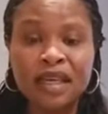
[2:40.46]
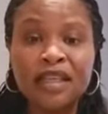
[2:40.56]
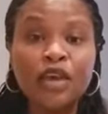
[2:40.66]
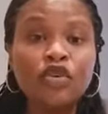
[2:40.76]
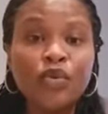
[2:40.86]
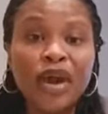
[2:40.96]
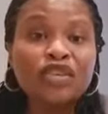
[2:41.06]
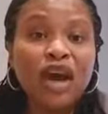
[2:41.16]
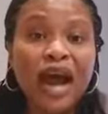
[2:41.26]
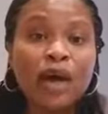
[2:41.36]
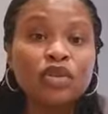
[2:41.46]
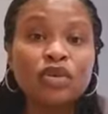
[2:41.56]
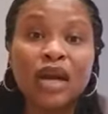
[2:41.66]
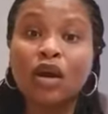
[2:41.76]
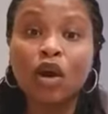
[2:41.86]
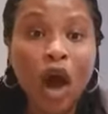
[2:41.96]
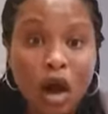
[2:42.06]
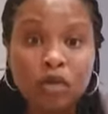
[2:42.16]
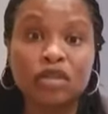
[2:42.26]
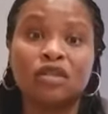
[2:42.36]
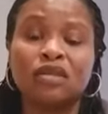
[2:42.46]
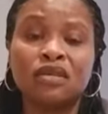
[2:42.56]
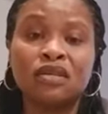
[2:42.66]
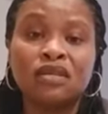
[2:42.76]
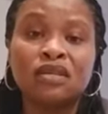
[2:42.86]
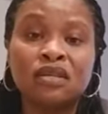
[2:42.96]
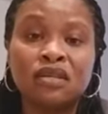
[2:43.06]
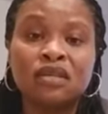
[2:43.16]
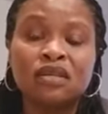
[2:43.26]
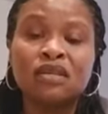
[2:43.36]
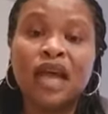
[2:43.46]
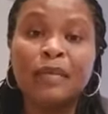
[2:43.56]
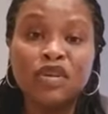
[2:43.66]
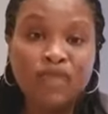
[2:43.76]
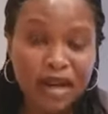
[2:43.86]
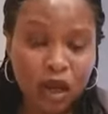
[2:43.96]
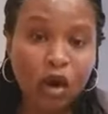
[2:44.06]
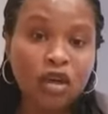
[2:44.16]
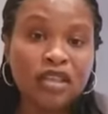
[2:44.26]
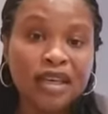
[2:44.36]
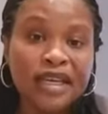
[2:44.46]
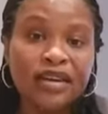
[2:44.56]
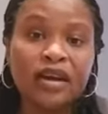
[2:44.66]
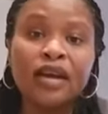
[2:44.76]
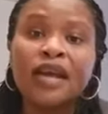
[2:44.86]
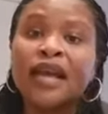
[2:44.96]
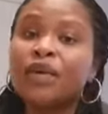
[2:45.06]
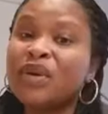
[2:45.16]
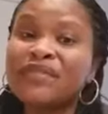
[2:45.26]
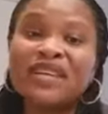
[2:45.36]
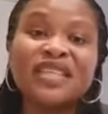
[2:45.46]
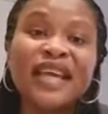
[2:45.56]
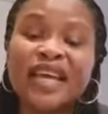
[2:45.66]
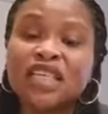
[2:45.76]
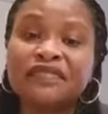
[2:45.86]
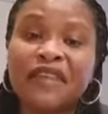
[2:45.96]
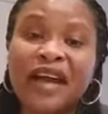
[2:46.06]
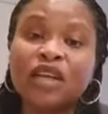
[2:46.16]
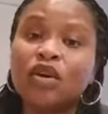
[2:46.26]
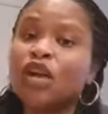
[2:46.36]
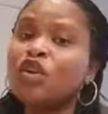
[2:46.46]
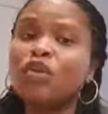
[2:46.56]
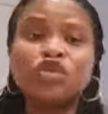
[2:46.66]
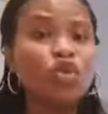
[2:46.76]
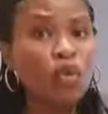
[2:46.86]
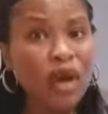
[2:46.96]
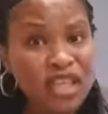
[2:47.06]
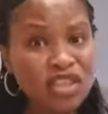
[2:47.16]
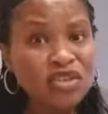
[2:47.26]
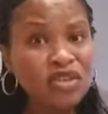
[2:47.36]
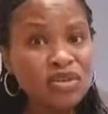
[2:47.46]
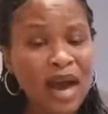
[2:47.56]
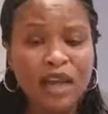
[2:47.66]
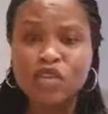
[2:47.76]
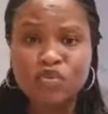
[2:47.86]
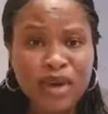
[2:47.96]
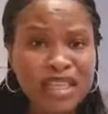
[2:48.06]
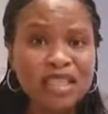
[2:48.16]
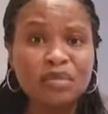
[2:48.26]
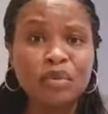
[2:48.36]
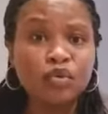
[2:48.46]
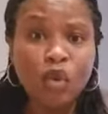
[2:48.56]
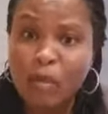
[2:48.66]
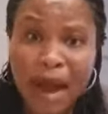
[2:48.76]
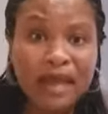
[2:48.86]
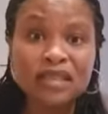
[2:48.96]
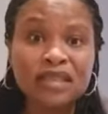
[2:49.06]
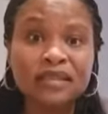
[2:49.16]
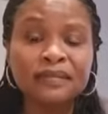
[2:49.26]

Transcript: Then you ran your household like a cult. That means you are the cult leader, and whatever you say is final, and no one should question you. Are you raising robots?